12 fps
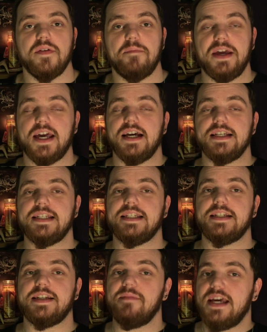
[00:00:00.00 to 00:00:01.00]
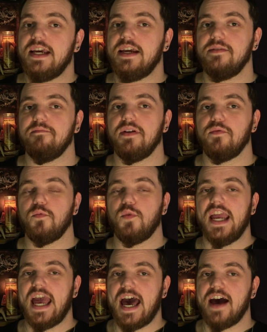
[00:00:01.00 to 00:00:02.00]
Because to me,
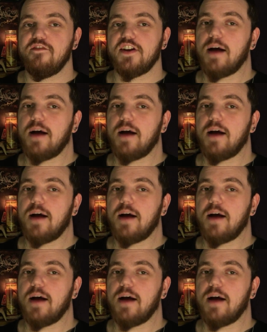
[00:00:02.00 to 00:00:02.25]
we have an